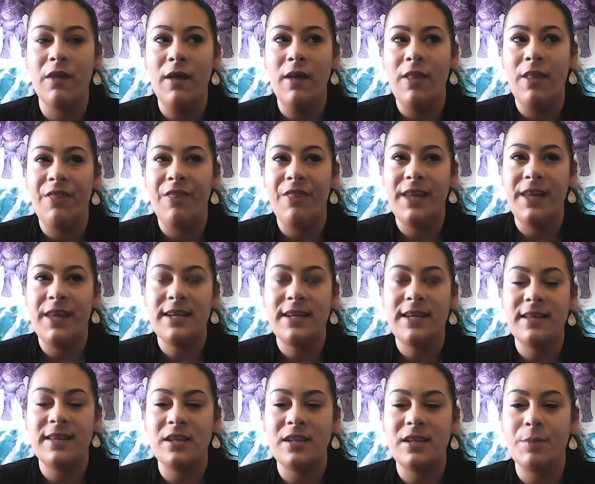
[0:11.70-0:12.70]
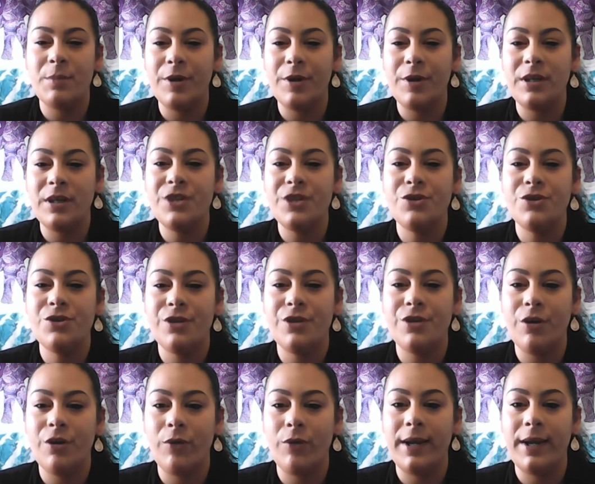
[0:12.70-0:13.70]
things that Spirit needs you to
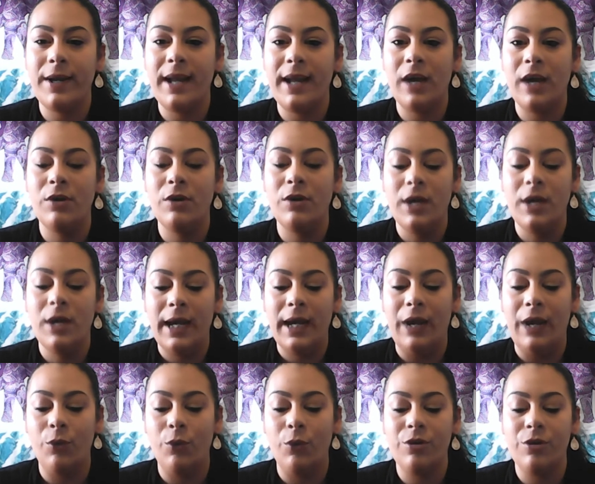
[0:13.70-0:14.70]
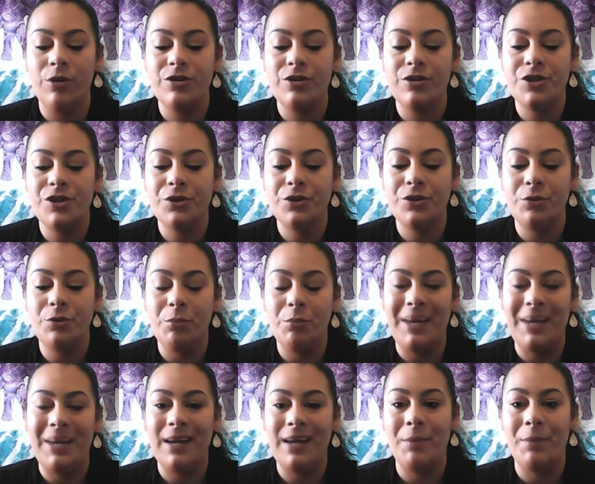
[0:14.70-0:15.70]
know right now in order to
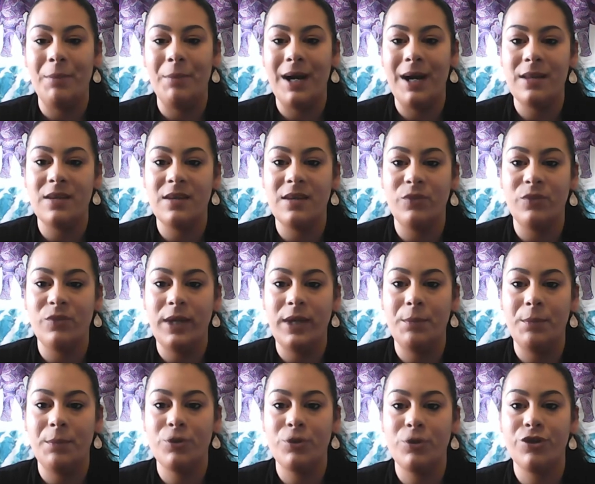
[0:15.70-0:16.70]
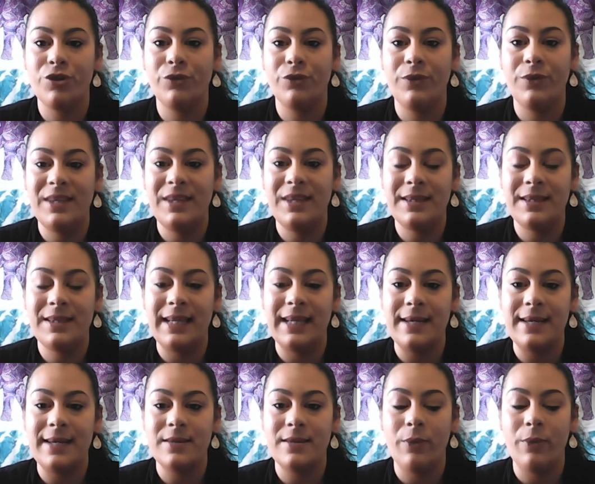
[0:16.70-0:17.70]
make it a positive week, push through these
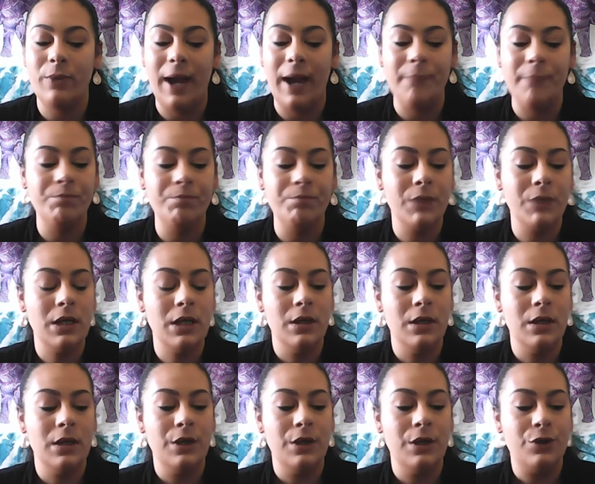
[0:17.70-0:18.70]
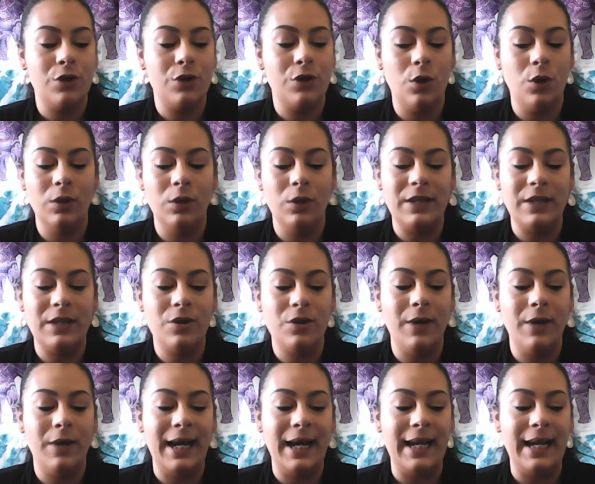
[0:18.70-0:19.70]
things, okay? So, let's go
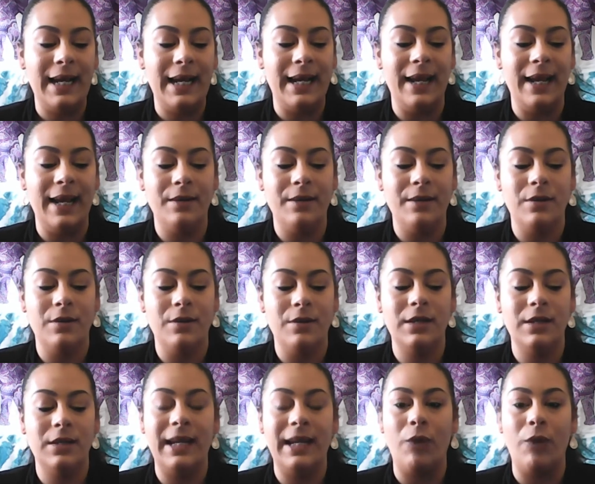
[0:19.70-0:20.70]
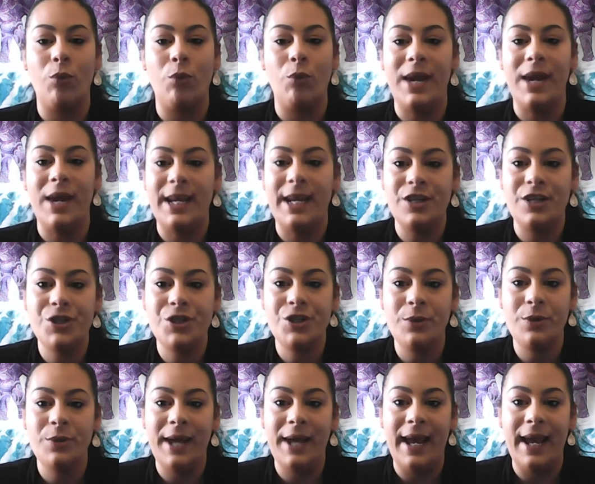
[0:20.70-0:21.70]
ahead and get right into
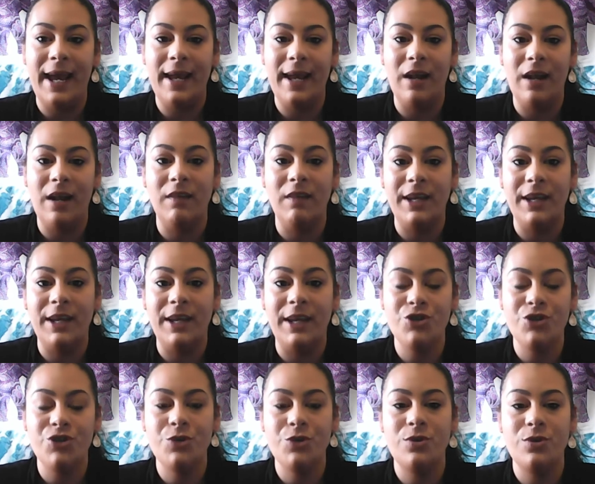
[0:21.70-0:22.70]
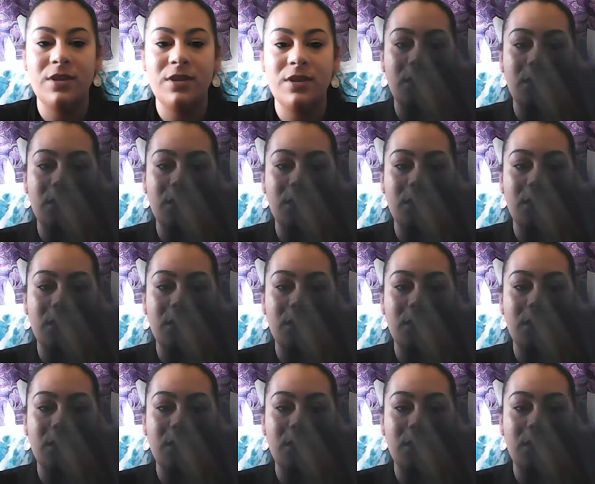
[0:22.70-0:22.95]
it, and I'll let you choose. This will